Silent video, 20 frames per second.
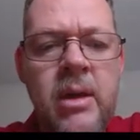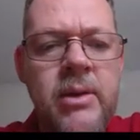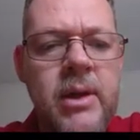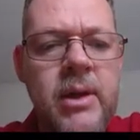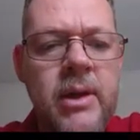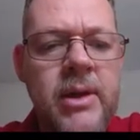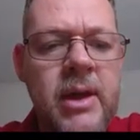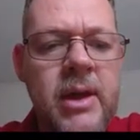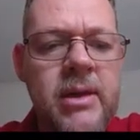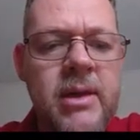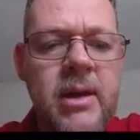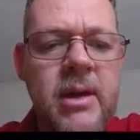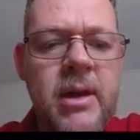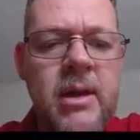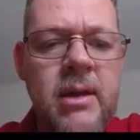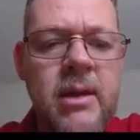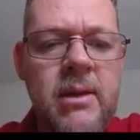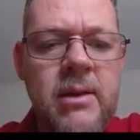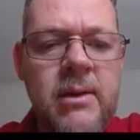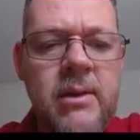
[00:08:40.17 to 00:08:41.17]
So that's
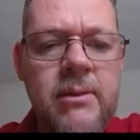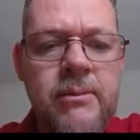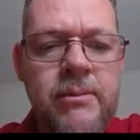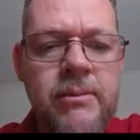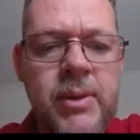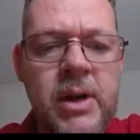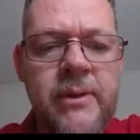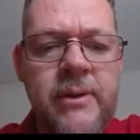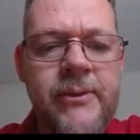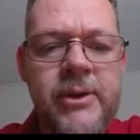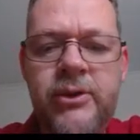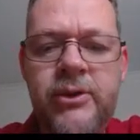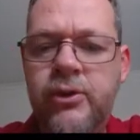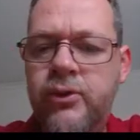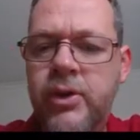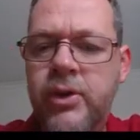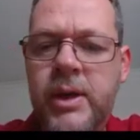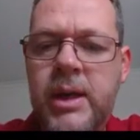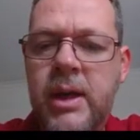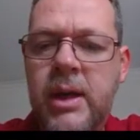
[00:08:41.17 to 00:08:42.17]
a bit of a
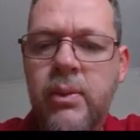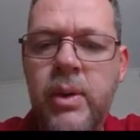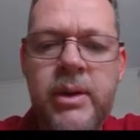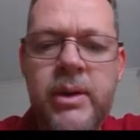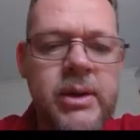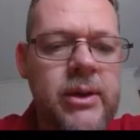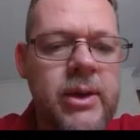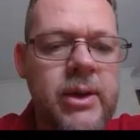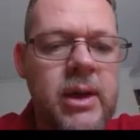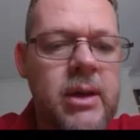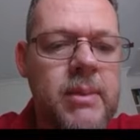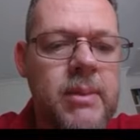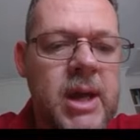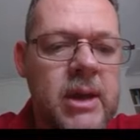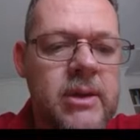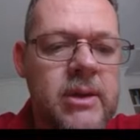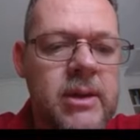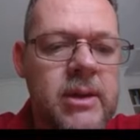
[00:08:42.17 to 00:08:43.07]
tricky one to think about.